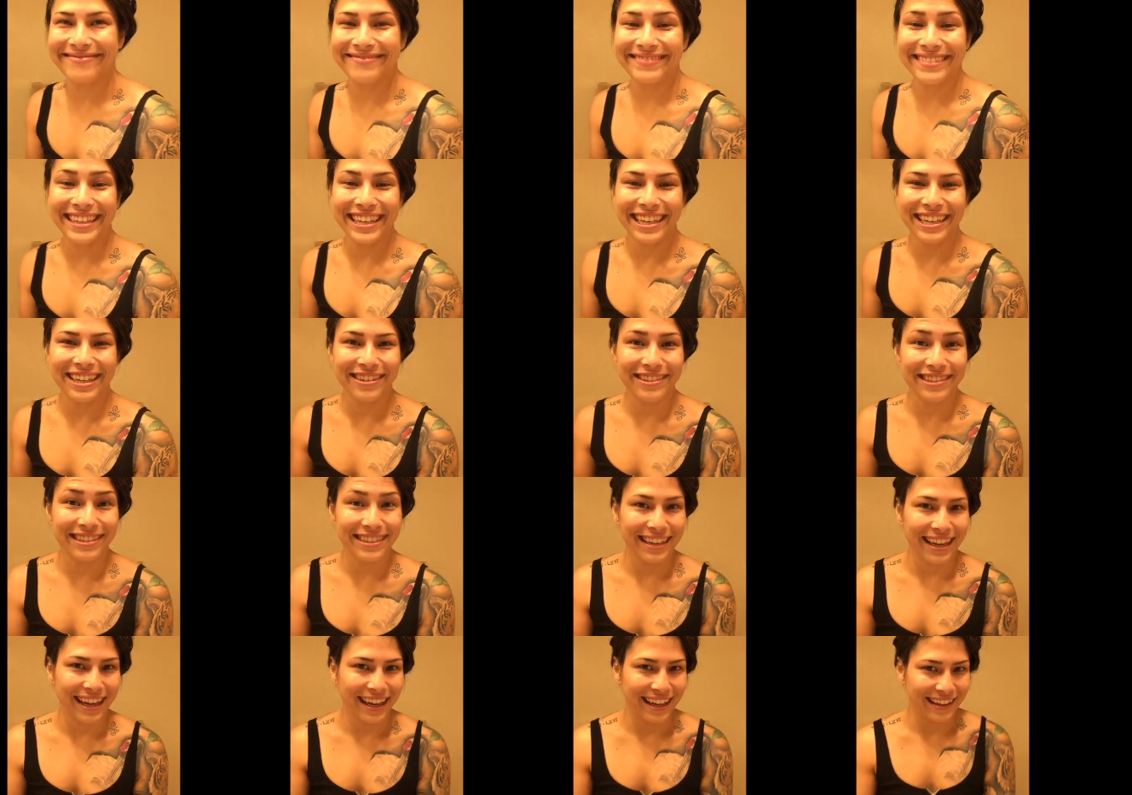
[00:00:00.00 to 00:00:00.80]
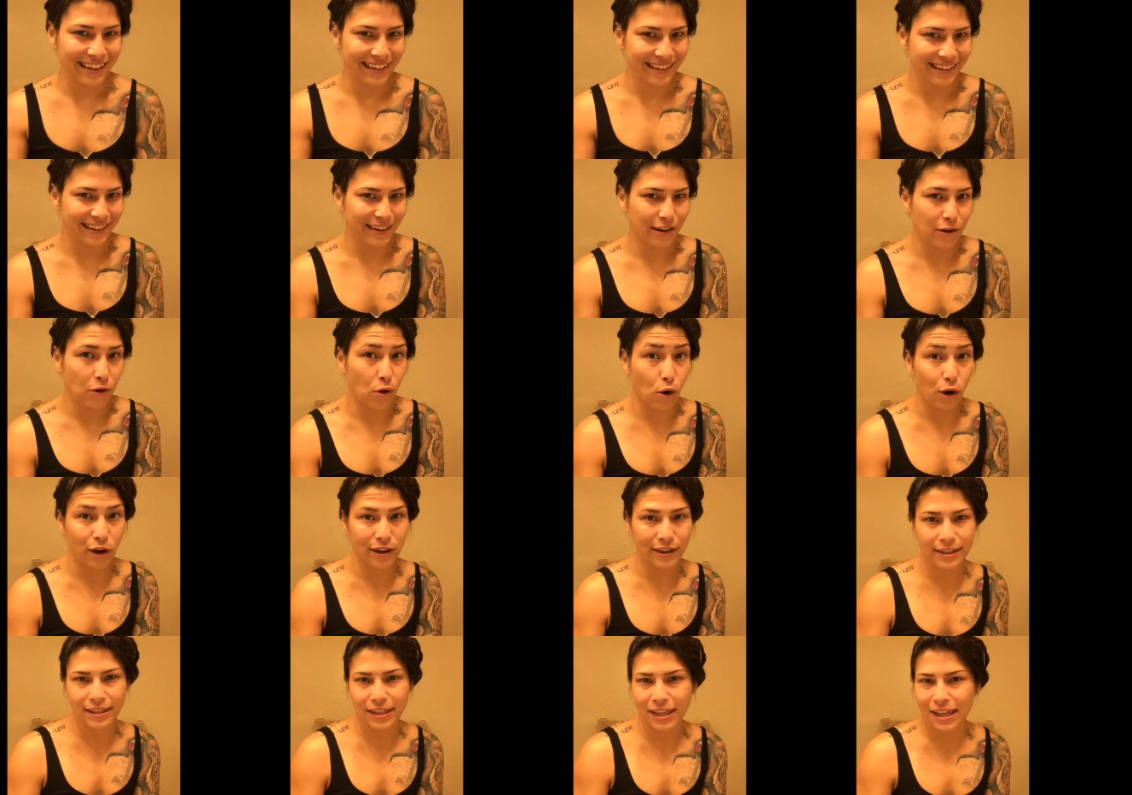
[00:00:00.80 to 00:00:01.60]
The new style,
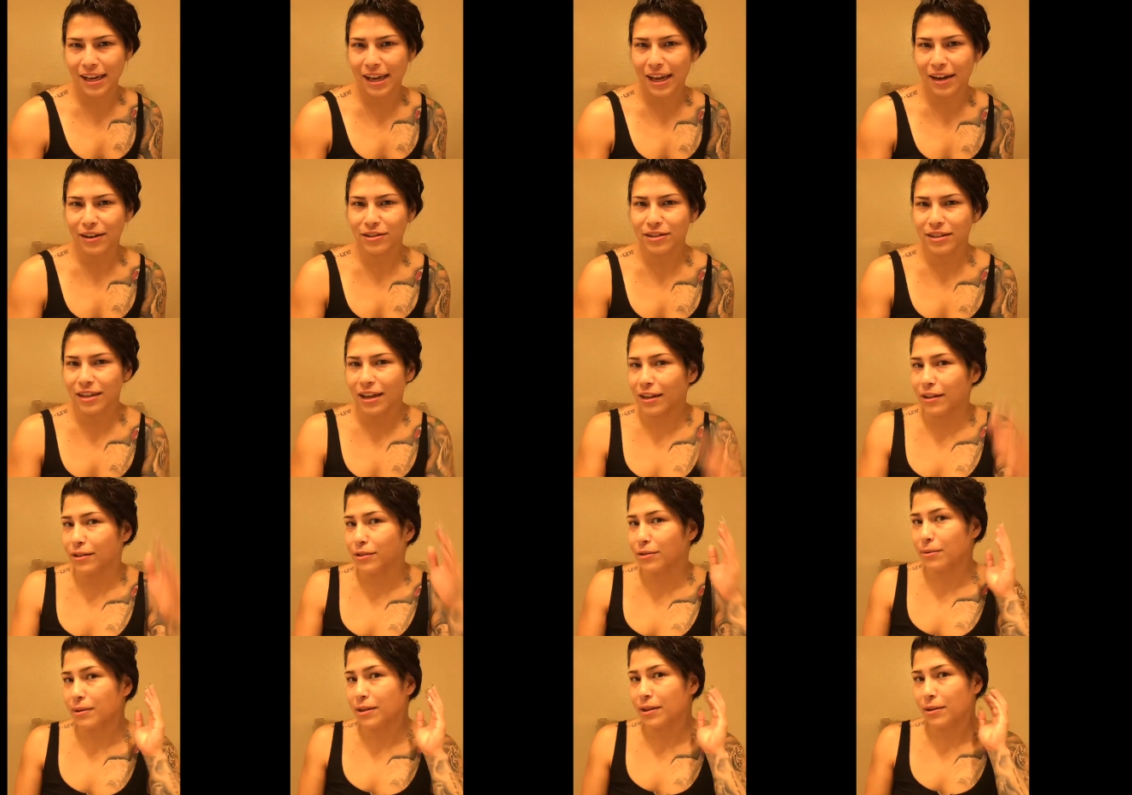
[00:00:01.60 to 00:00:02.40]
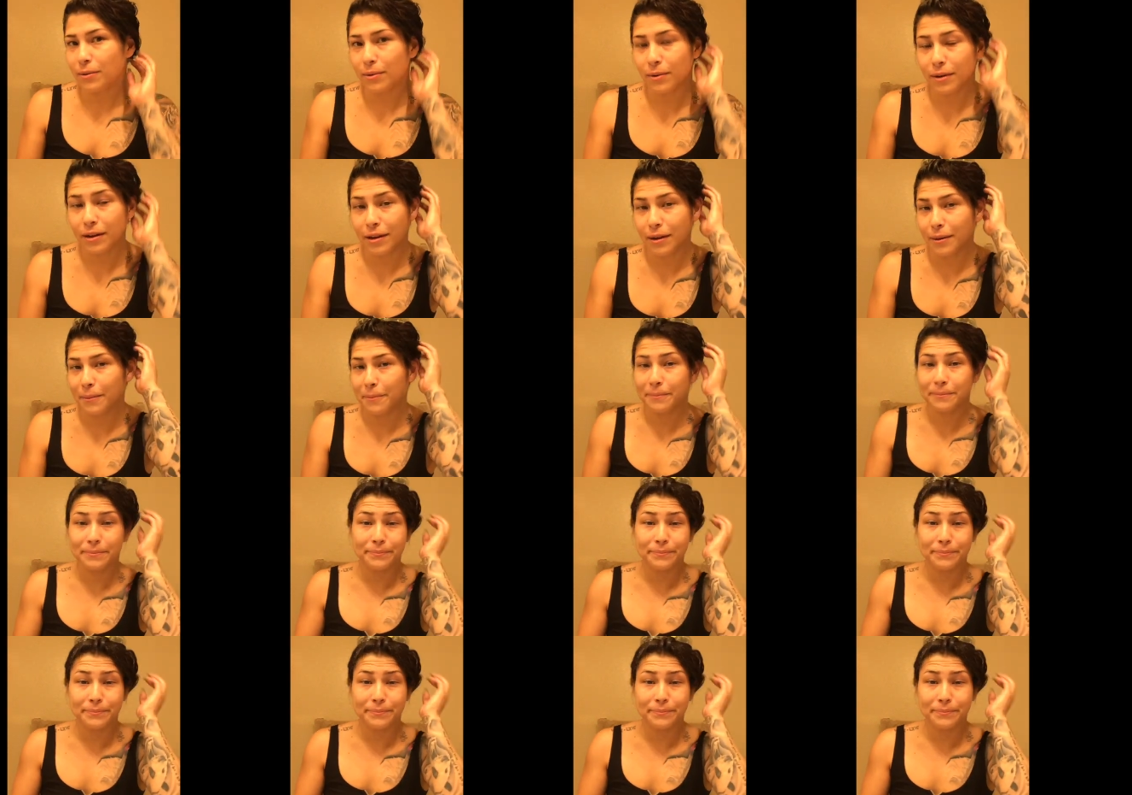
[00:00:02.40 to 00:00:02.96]
quarantine hairstyle 2020.